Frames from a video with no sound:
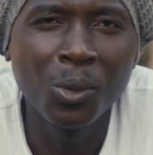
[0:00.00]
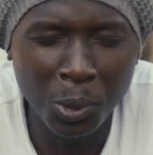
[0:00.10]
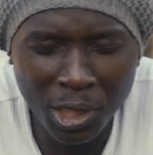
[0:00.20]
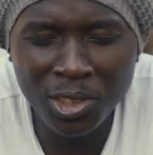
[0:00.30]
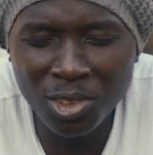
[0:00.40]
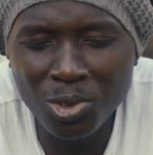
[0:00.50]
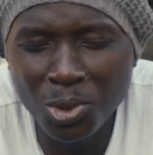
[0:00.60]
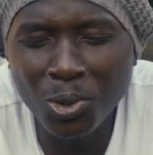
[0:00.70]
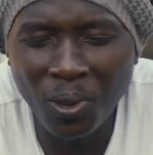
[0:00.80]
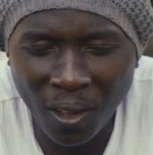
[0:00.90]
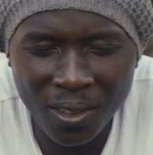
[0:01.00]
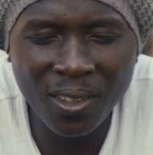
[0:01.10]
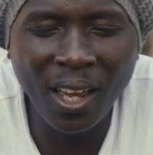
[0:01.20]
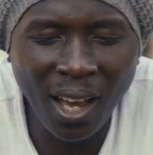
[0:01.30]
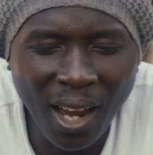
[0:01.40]
Well, it is true that
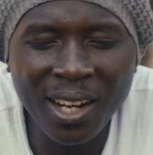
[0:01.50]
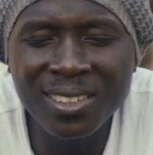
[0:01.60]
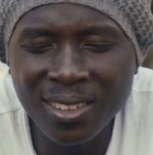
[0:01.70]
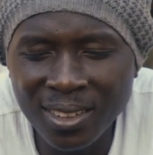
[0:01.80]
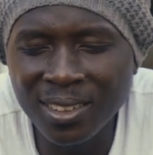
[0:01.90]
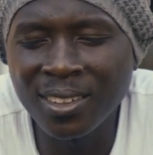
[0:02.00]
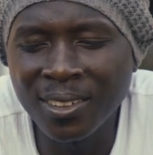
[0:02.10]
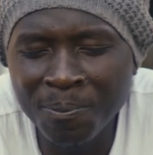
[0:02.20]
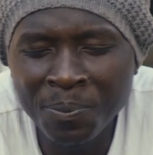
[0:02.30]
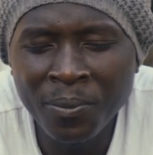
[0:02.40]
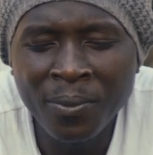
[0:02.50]
there are certain